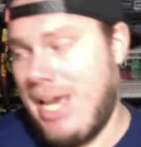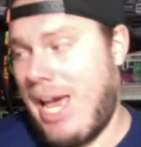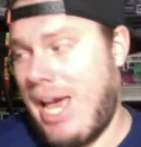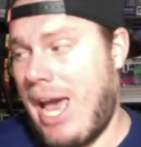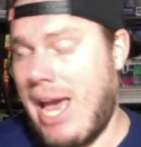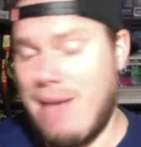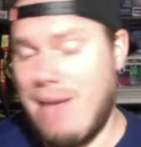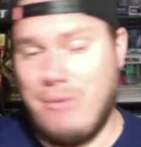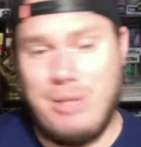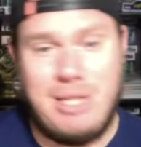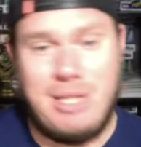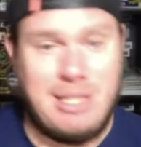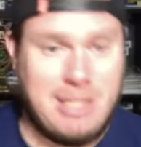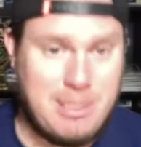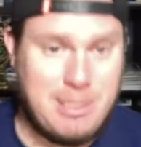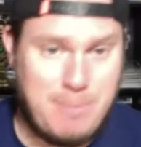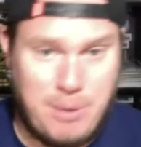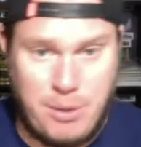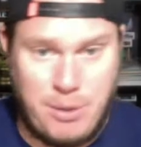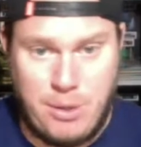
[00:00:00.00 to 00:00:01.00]
everything
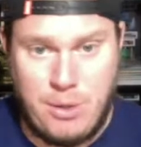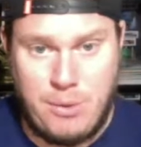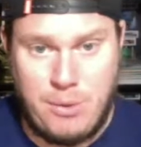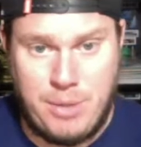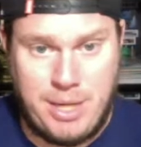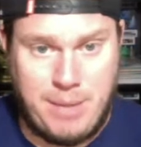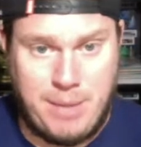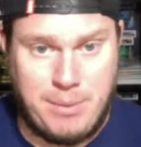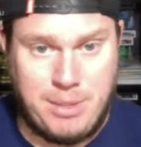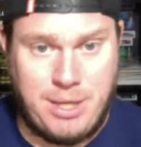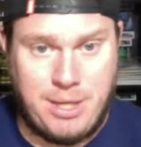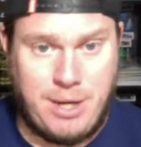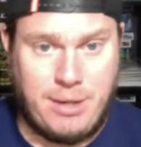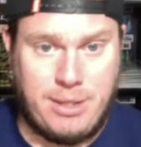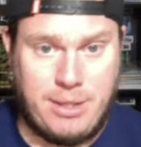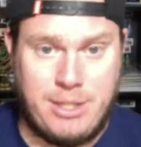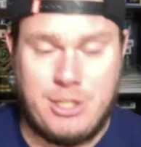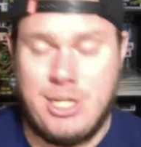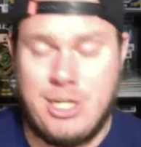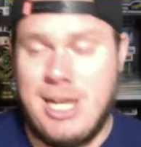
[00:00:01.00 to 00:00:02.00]
that's been going on with
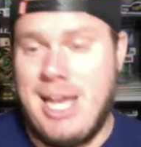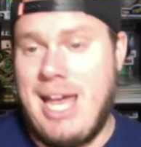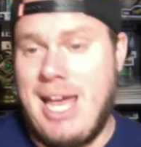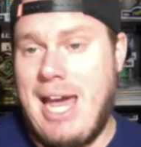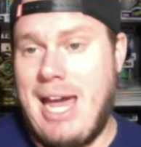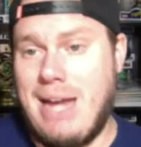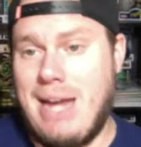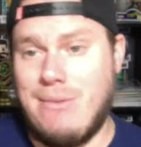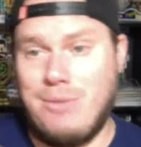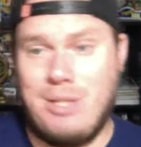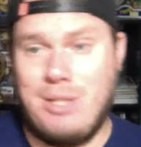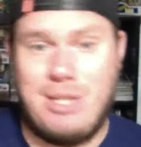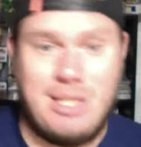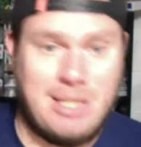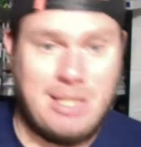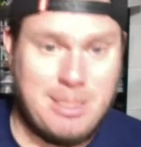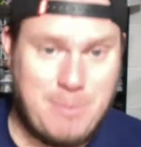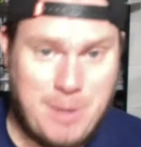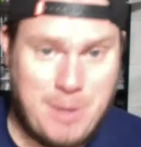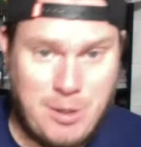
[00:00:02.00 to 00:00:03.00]
Carnage, everything
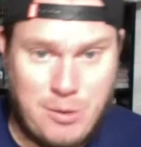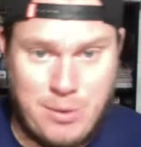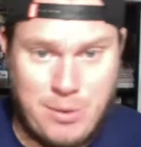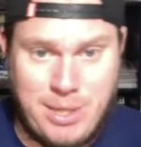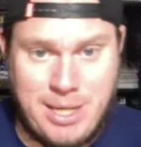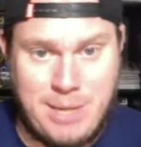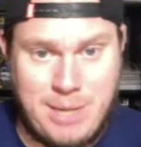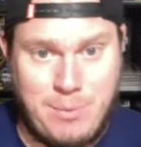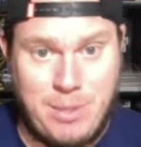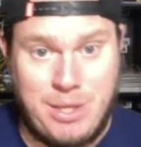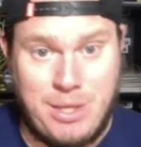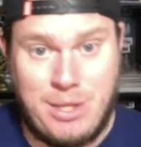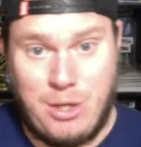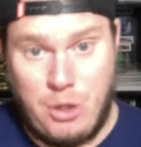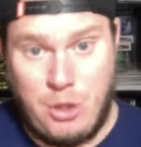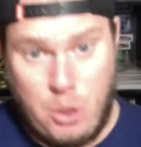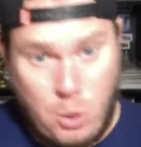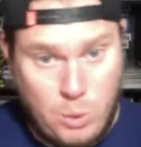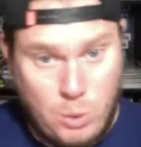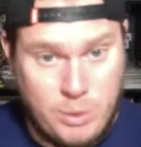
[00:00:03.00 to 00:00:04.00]
that's been going on with
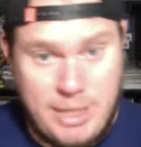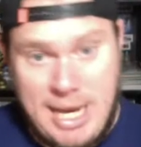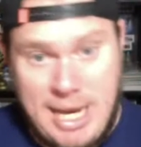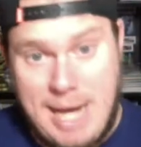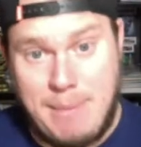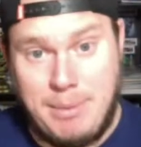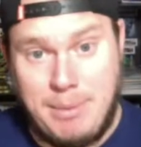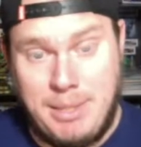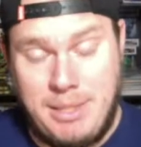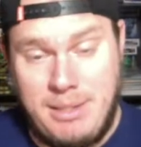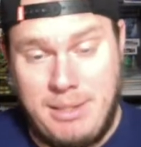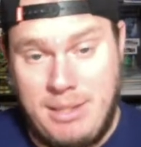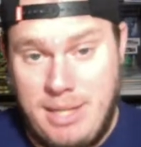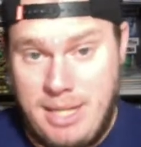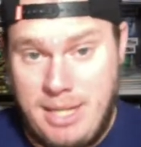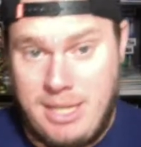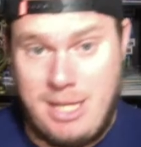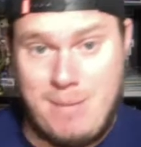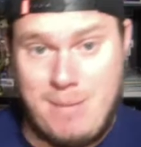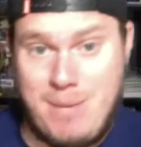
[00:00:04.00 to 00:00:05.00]
Gold Goblin
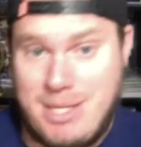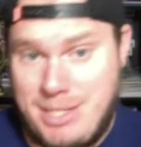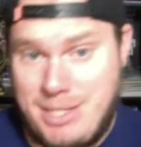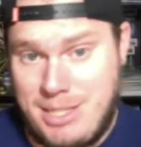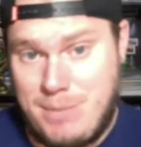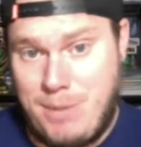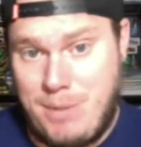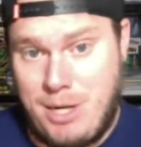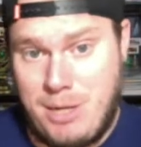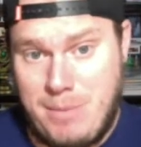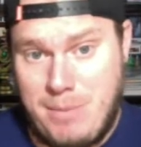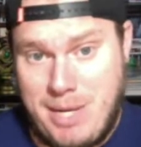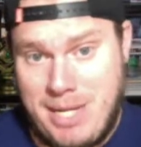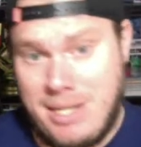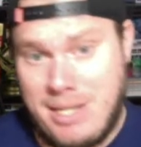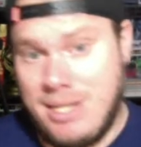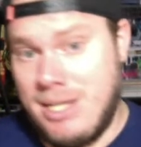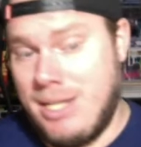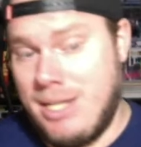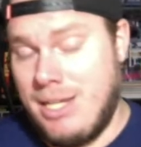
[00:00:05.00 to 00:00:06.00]
in The Amazing Spider-Man.
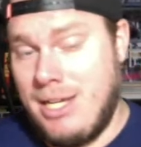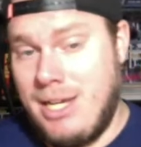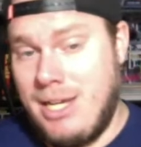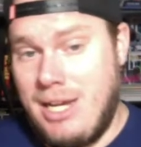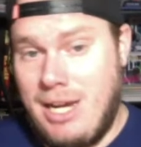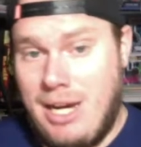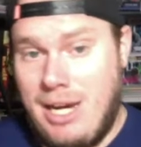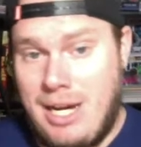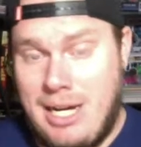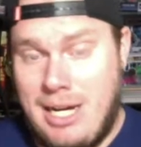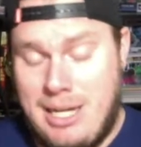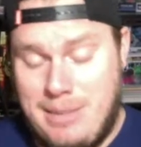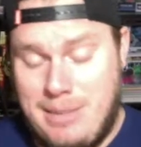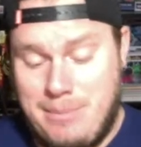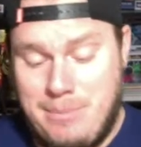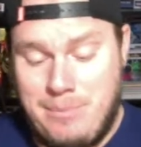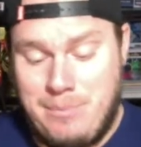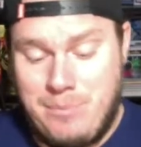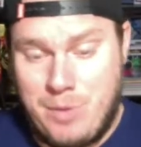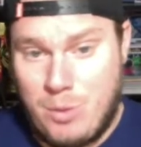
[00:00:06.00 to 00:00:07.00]

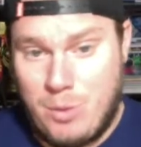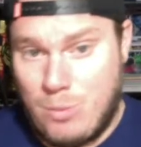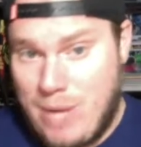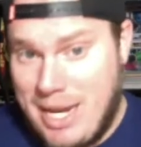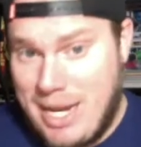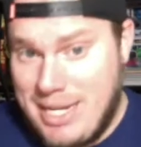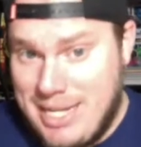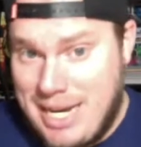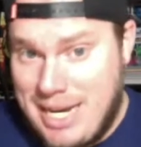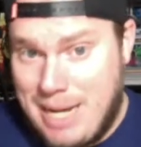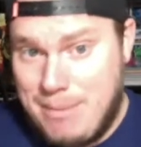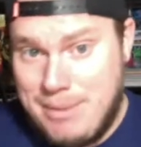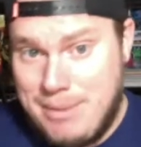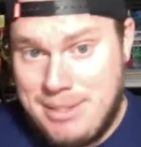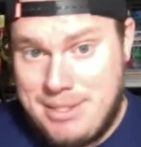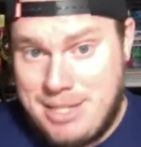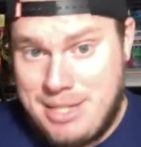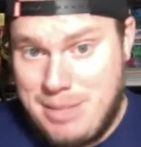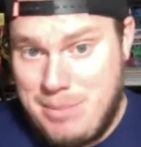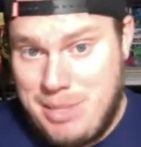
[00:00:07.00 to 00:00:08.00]
Red
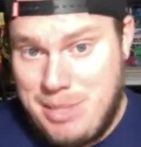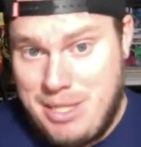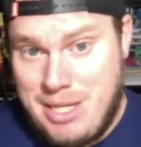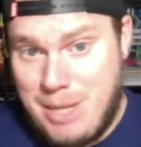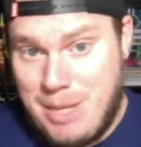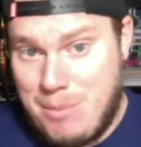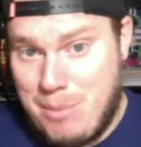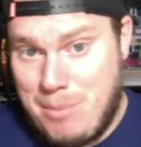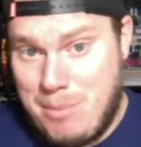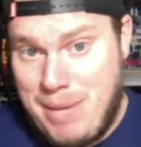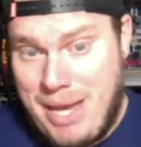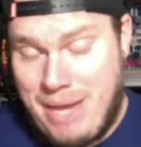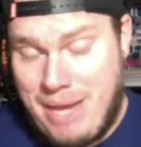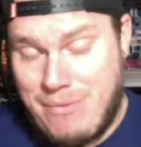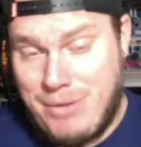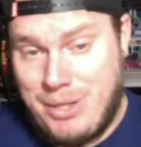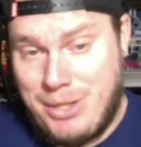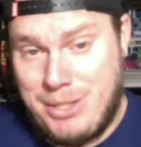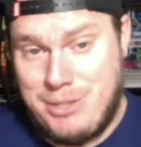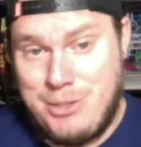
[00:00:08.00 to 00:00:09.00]
Goblin's going to be coming back
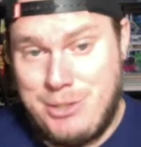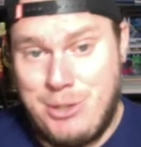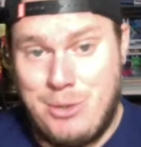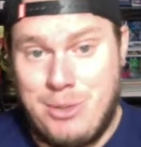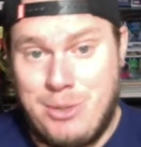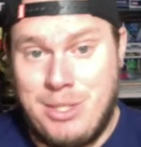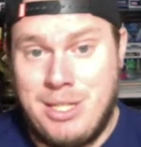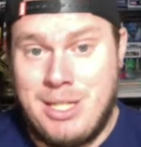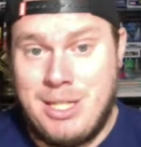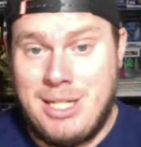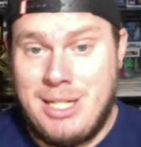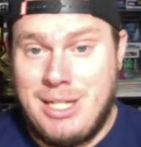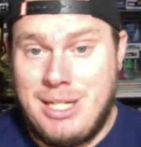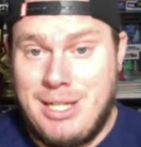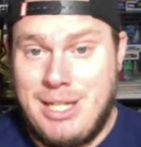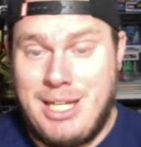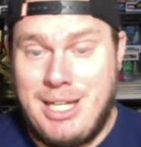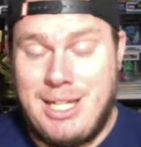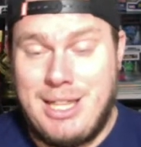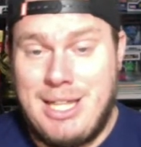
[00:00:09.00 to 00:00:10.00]
very soon.
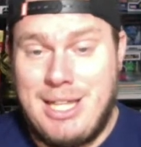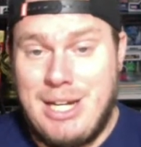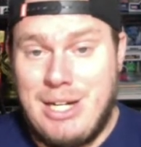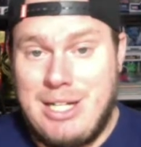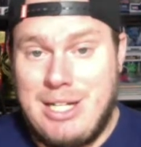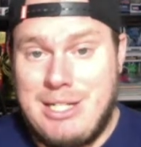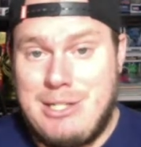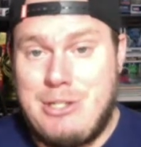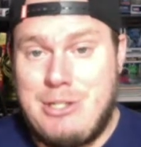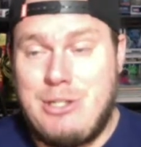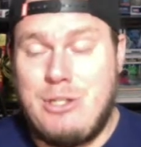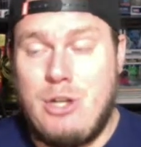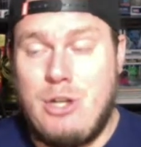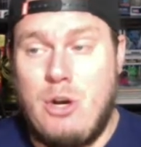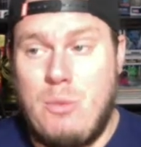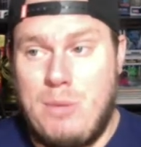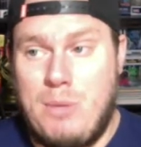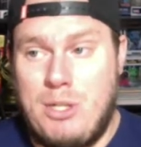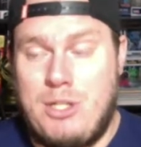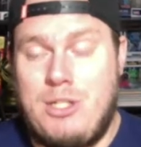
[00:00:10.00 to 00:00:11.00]
Like, there is
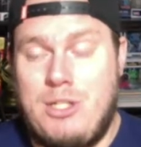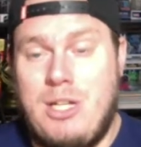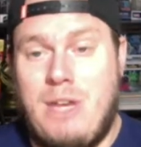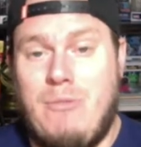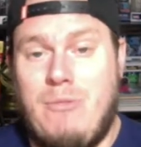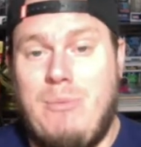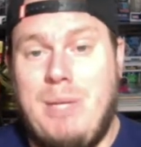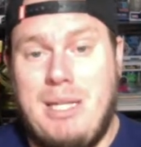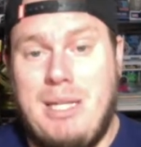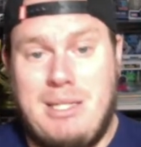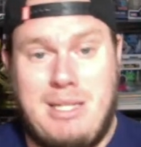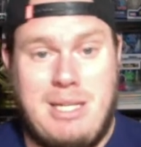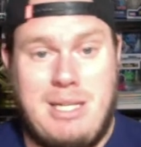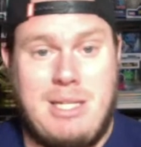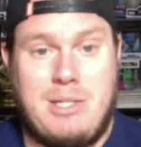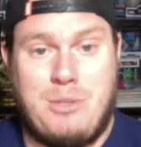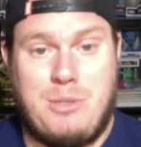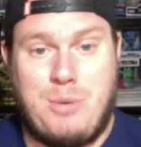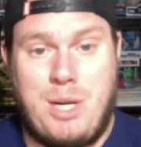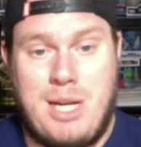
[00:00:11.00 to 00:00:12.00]
so much stuff being
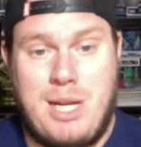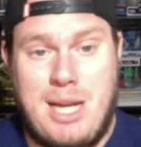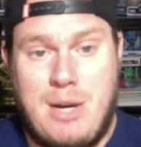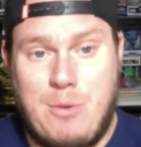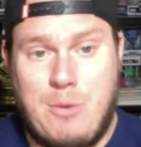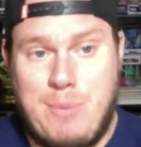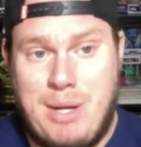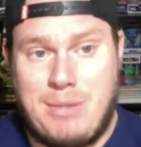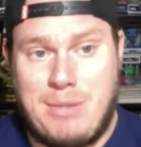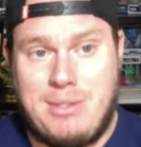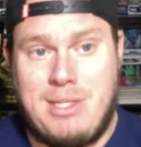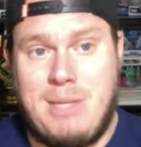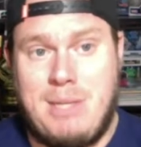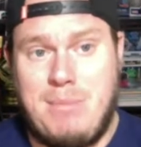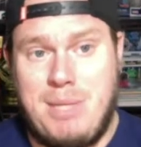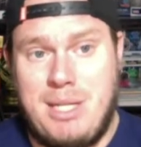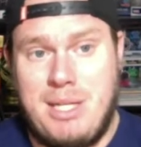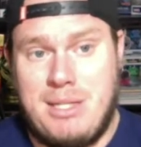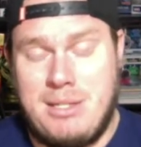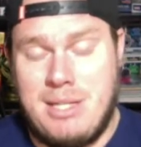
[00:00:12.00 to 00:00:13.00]
teased right now about
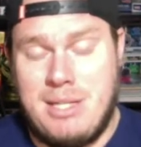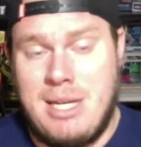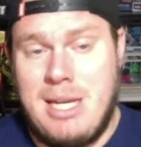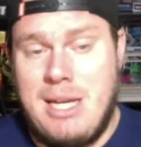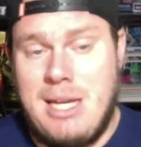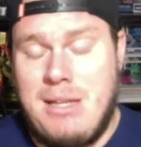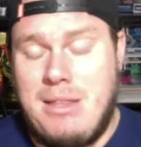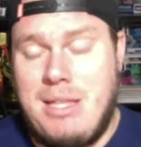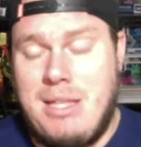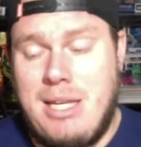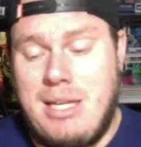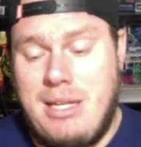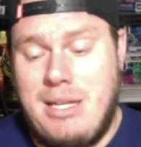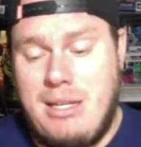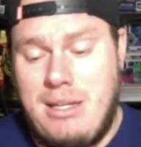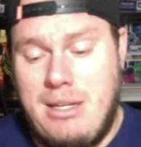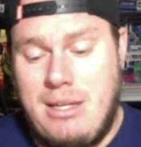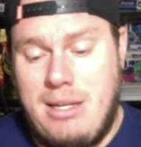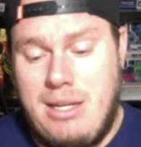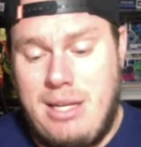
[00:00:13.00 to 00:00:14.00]
symbiotes that
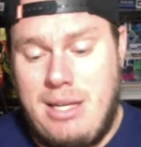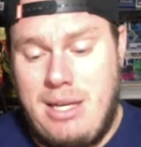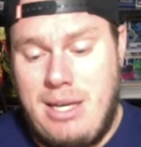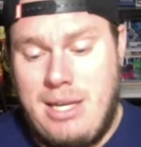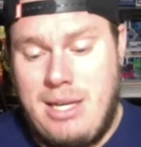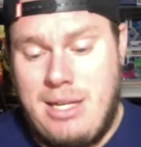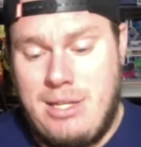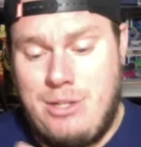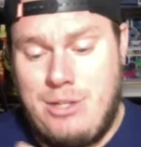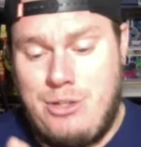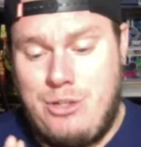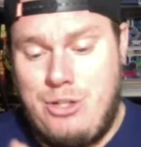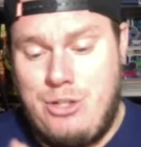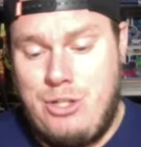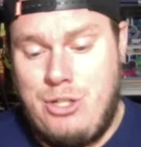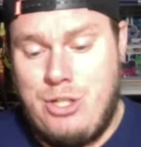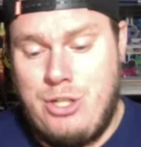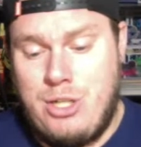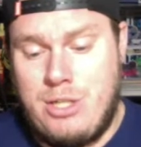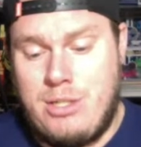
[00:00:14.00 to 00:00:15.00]
it is
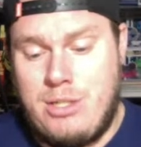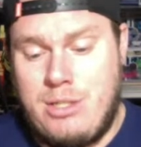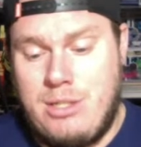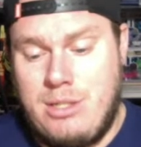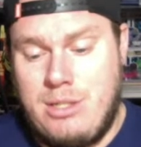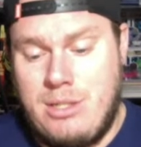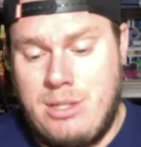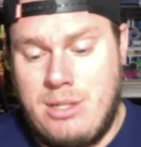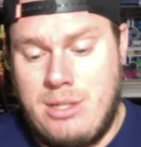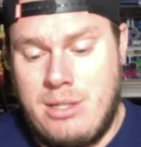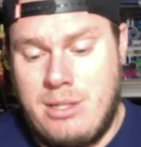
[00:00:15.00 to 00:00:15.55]
just